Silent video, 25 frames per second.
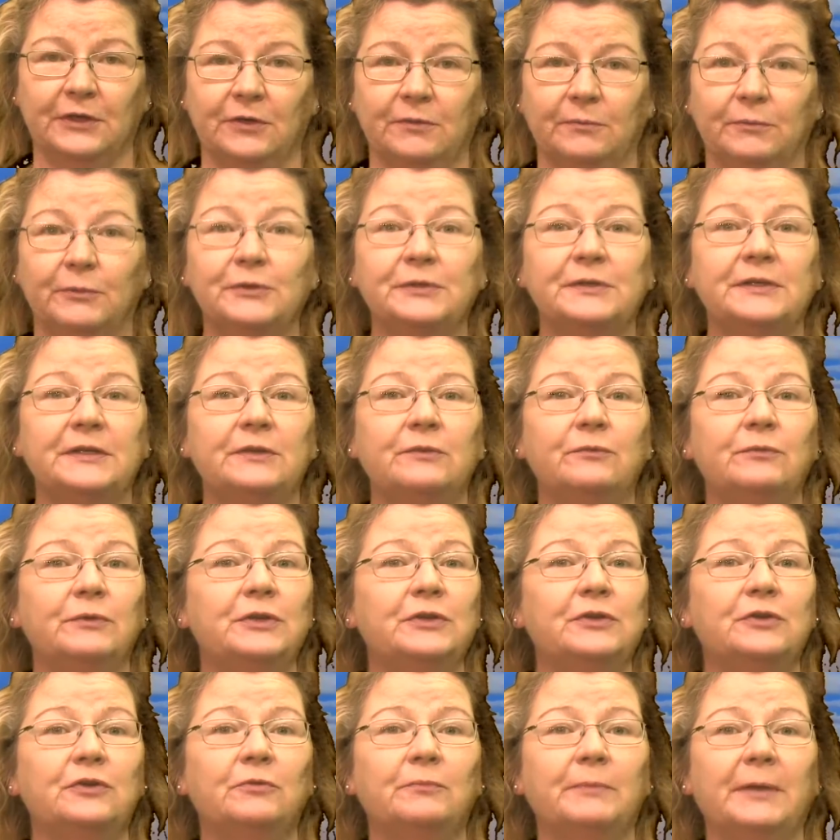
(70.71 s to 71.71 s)
Mercy
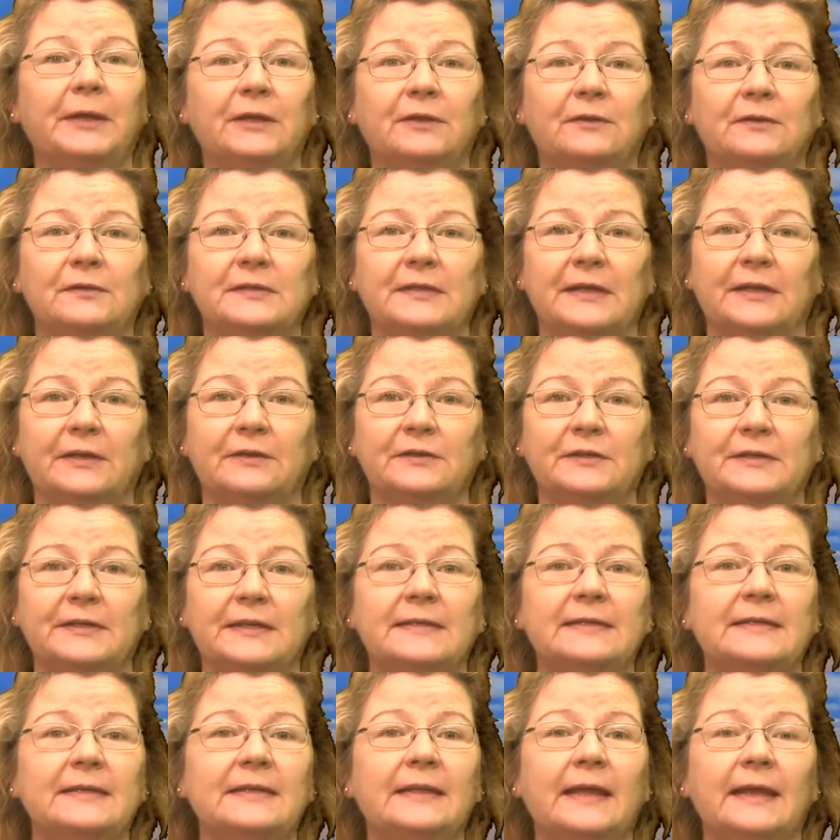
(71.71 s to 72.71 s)
Regional Medical Center
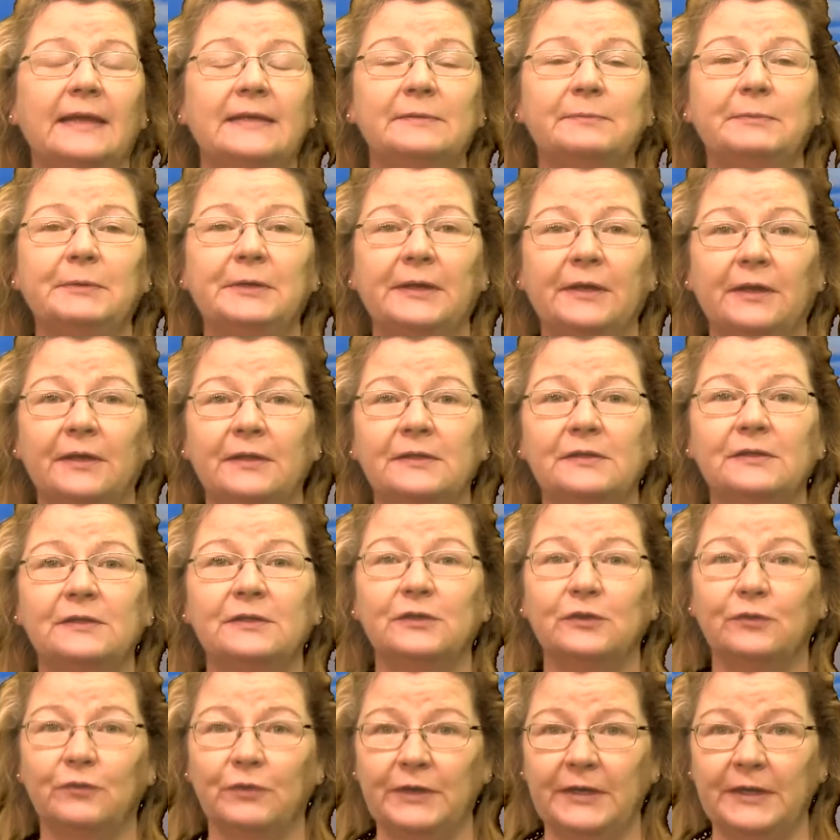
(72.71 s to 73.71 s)
says it has begun
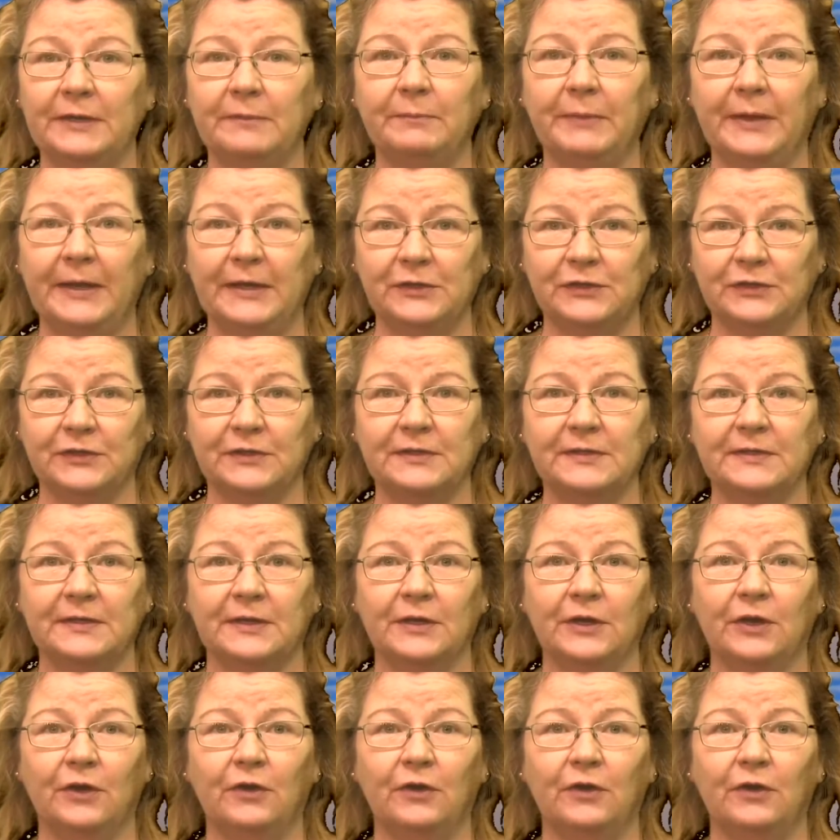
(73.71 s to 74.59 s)
screening patients